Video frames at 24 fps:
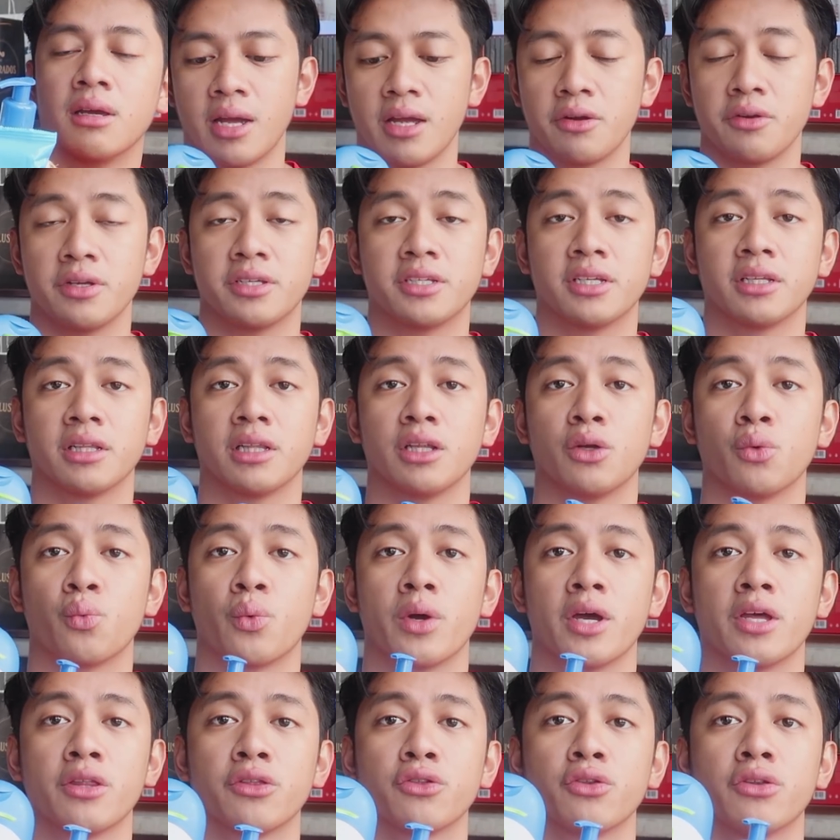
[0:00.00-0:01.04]
I recently
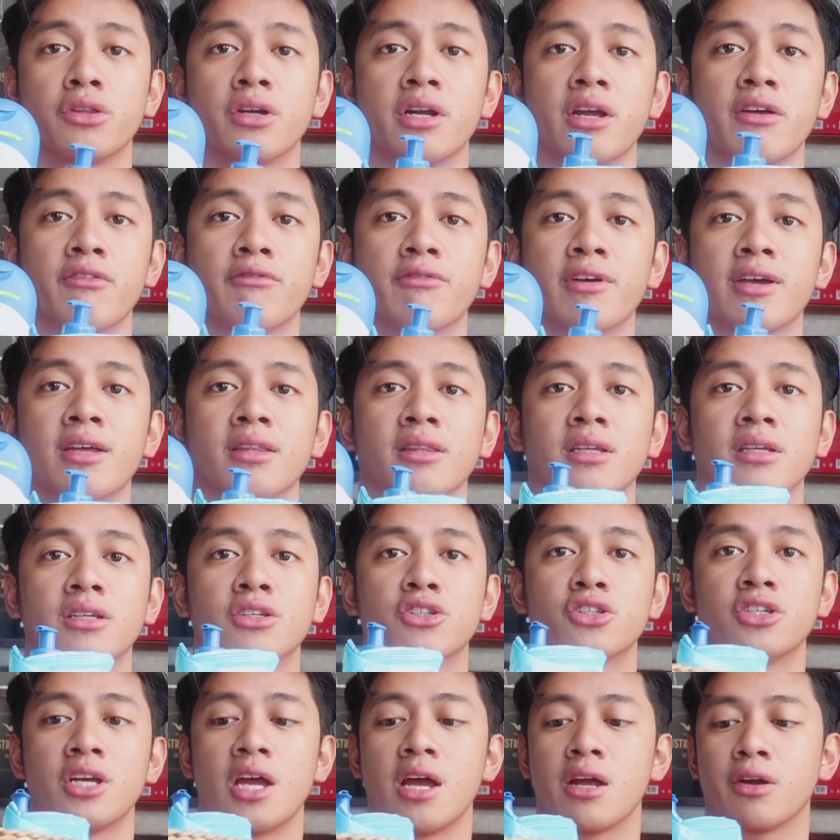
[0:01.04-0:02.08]
went to their event
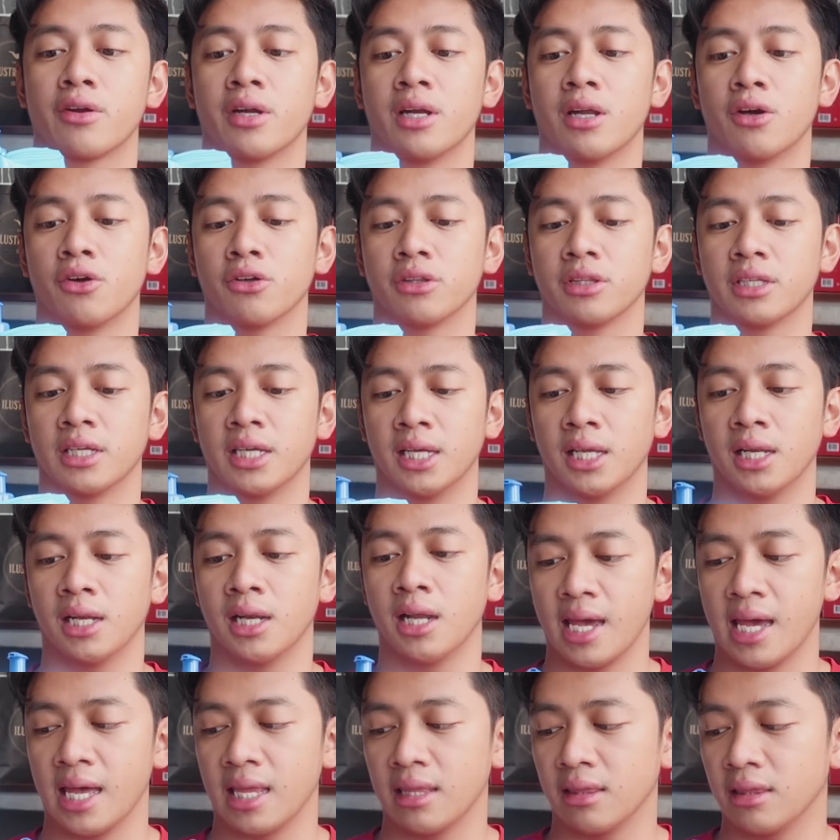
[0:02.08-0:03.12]
in Shangri-La
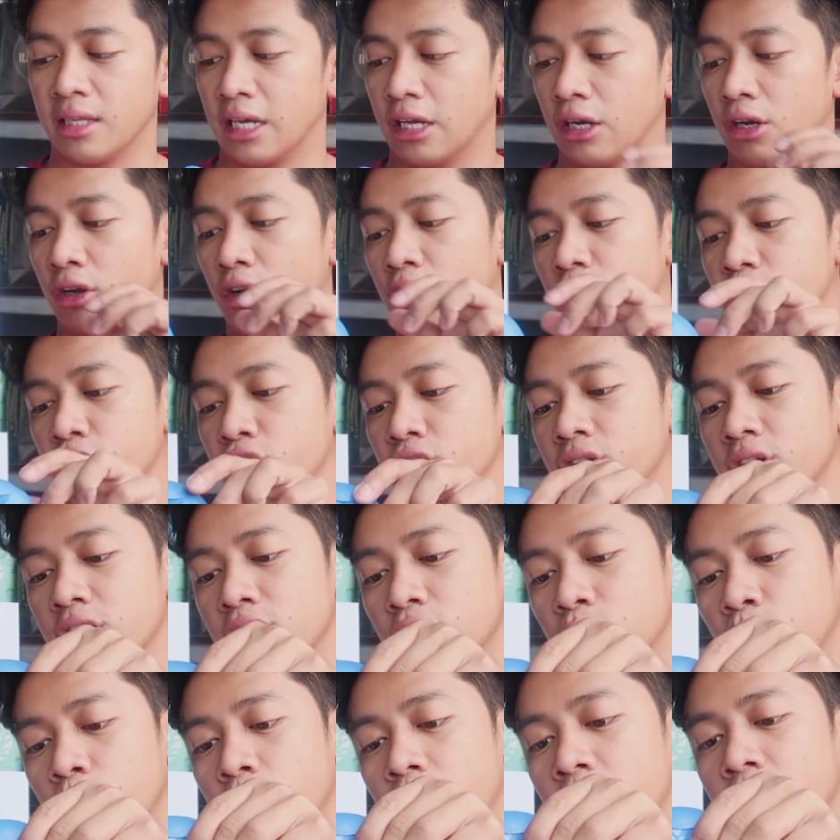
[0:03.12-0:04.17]
Hotel and they launched
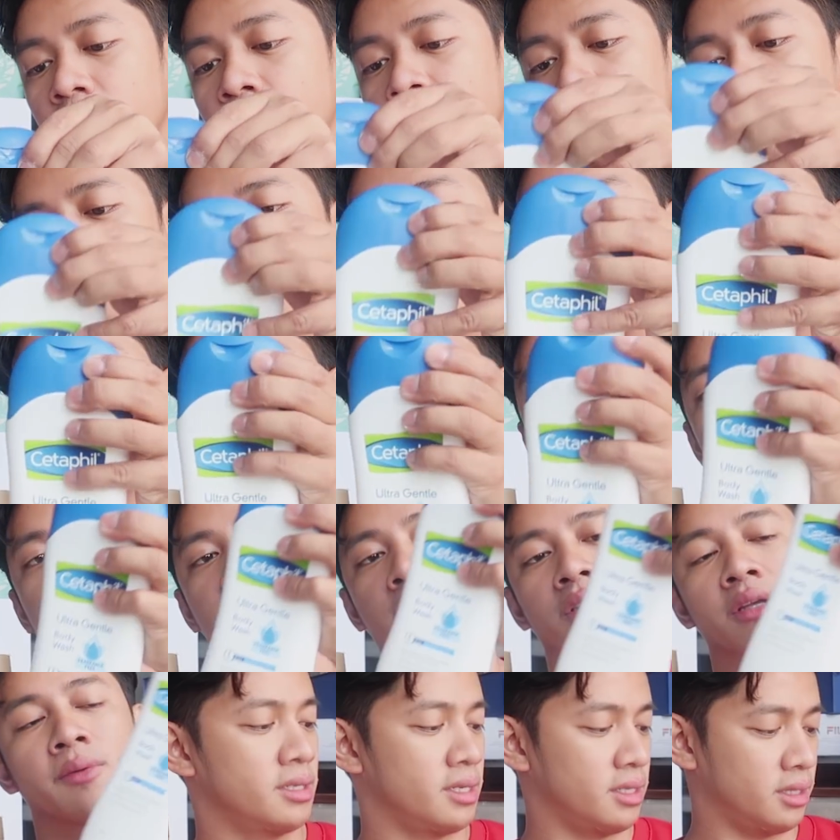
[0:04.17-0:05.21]
this one, which
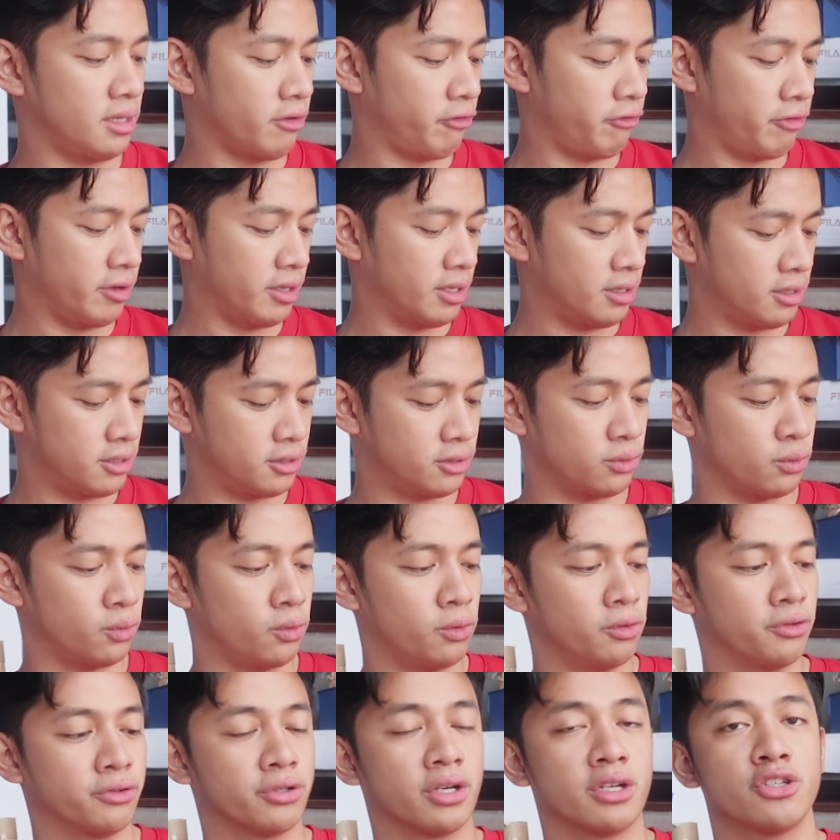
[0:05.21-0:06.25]
is Cetaphil's
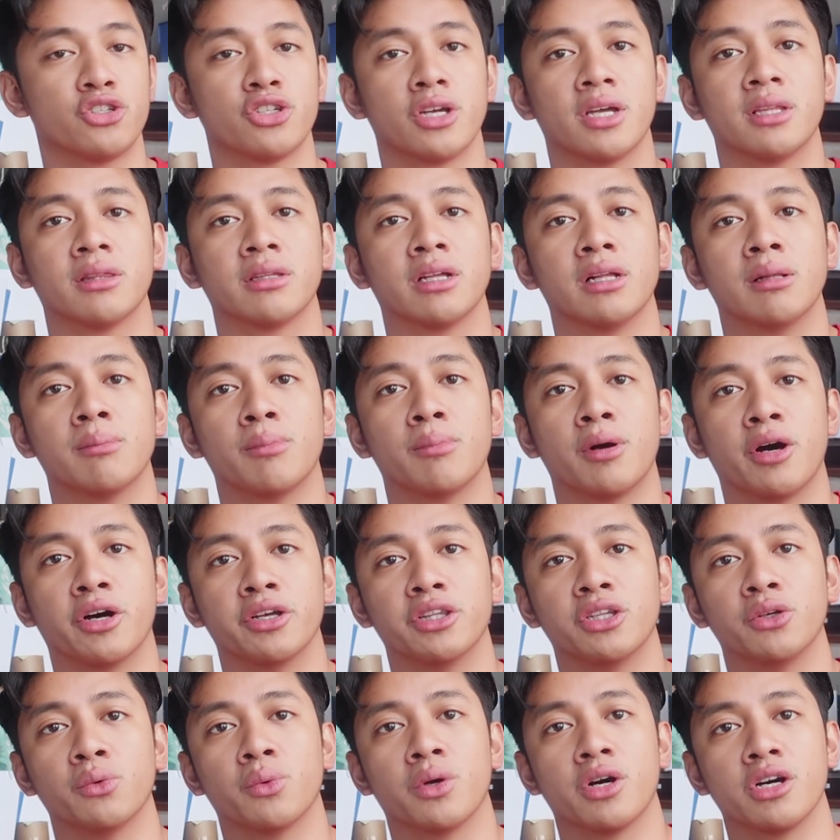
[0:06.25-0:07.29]
Ultra Gentle
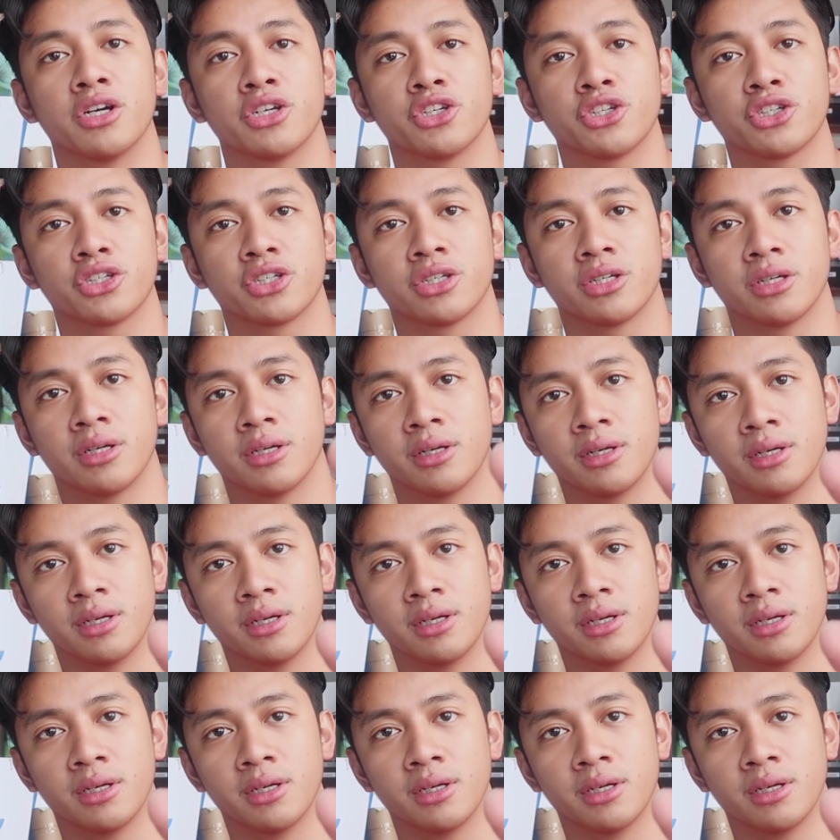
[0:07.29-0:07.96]
Body Wash.